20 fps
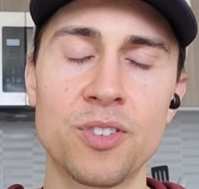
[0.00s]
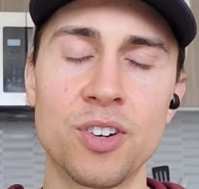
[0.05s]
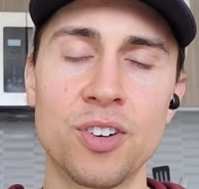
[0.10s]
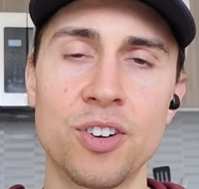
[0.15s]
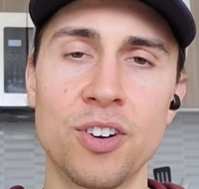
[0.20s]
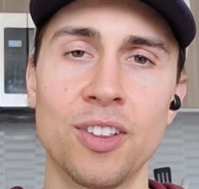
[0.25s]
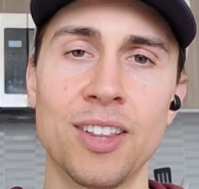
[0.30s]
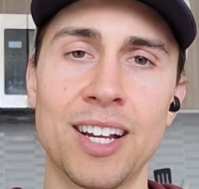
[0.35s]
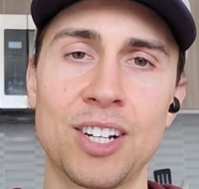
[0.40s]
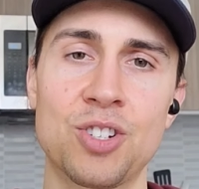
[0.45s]
turn
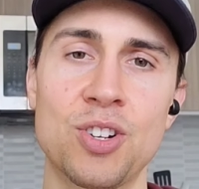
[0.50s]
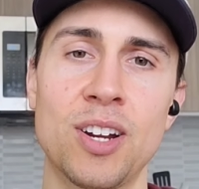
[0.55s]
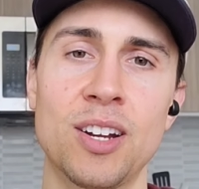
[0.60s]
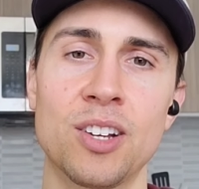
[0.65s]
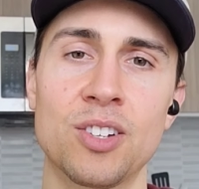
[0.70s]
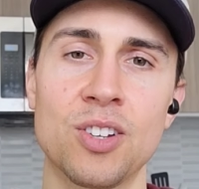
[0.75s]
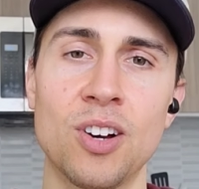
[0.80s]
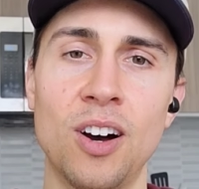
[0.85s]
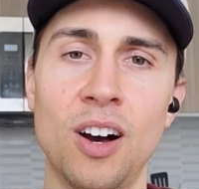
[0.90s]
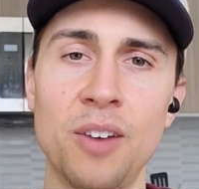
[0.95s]
your
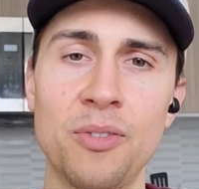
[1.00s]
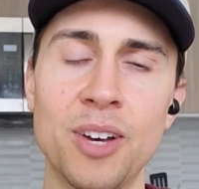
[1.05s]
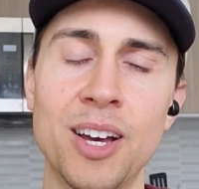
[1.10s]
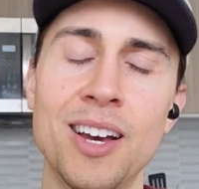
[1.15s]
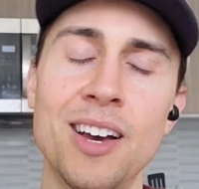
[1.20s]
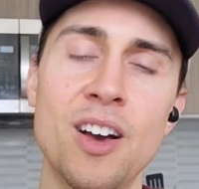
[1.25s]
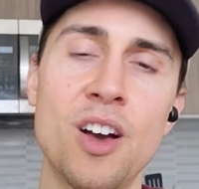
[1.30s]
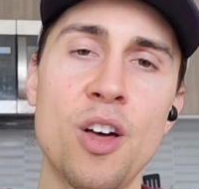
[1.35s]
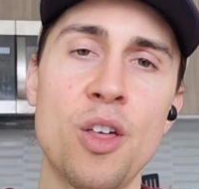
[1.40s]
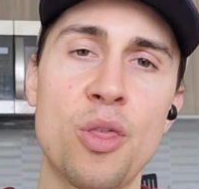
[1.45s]
electronics off
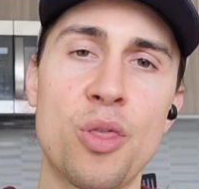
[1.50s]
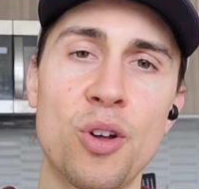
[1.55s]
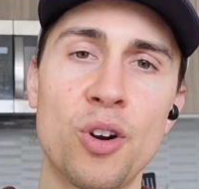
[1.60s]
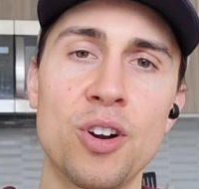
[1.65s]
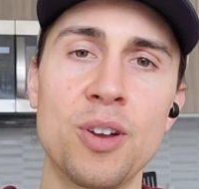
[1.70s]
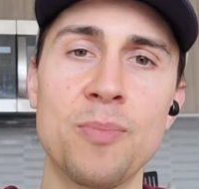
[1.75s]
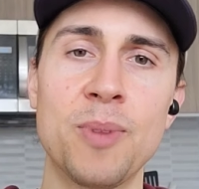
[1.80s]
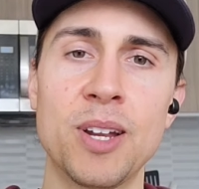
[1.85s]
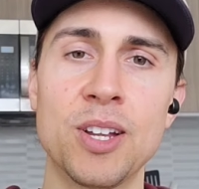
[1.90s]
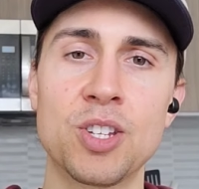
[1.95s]

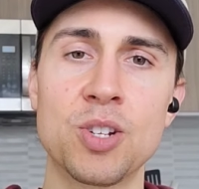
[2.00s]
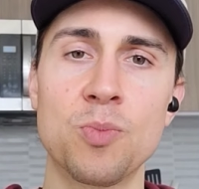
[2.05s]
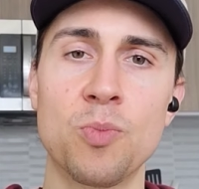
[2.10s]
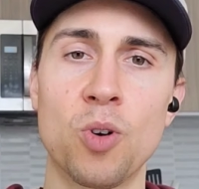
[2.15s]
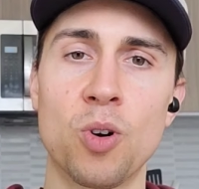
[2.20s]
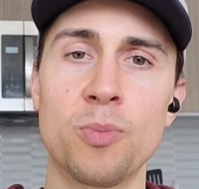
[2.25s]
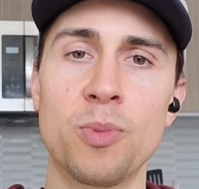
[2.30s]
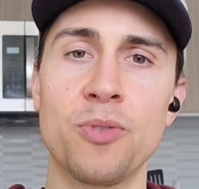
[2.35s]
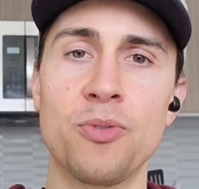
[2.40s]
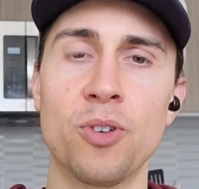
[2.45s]
30 minutes or
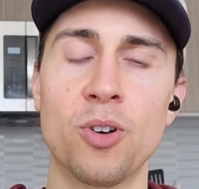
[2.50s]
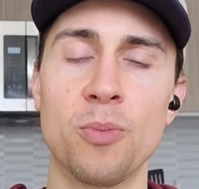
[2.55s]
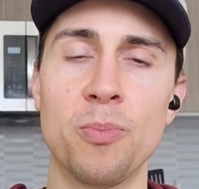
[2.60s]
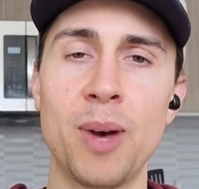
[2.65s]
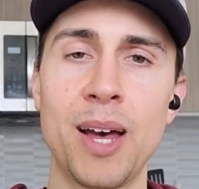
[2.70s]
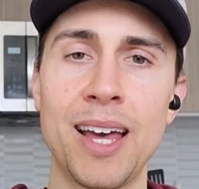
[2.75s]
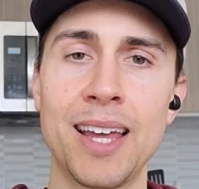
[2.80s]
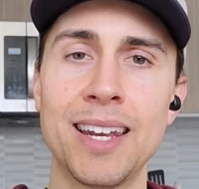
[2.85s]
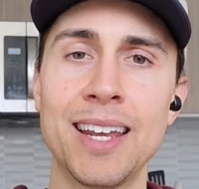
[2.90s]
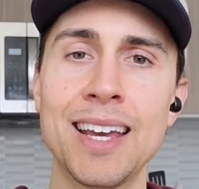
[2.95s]
more before
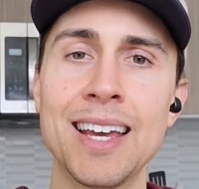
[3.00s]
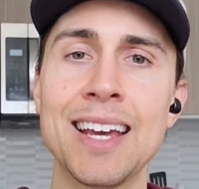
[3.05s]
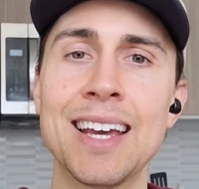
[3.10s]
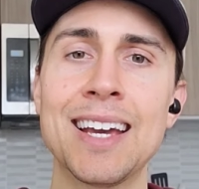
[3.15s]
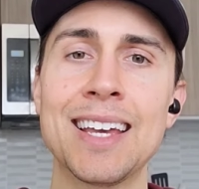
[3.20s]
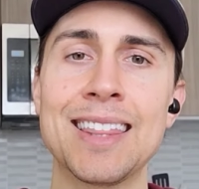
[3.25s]
bed.